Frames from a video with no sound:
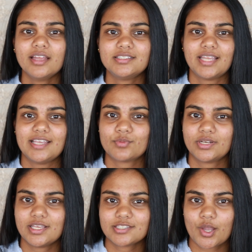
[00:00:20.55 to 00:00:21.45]
Today's
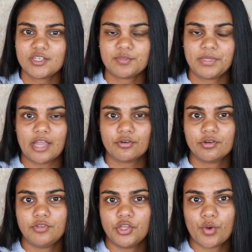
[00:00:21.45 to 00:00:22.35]
one is going to be a
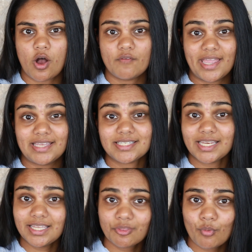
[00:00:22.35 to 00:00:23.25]
review of a
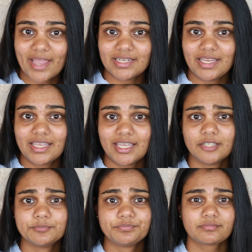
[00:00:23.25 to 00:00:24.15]
teeth whitening
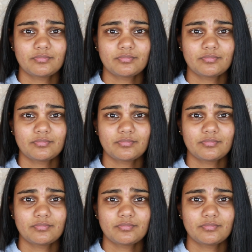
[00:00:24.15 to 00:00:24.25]
kit.